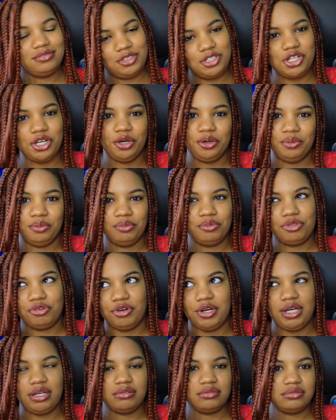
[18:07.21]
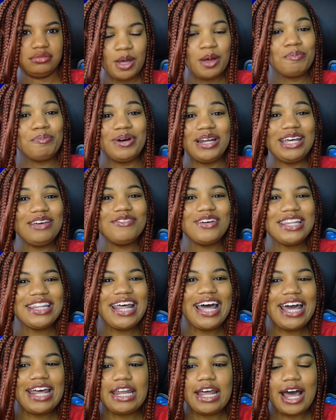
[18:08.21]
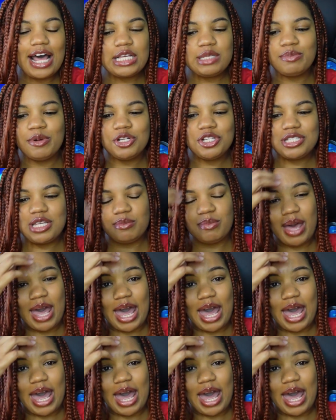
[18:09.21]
Two, three. But even then, as much as I'm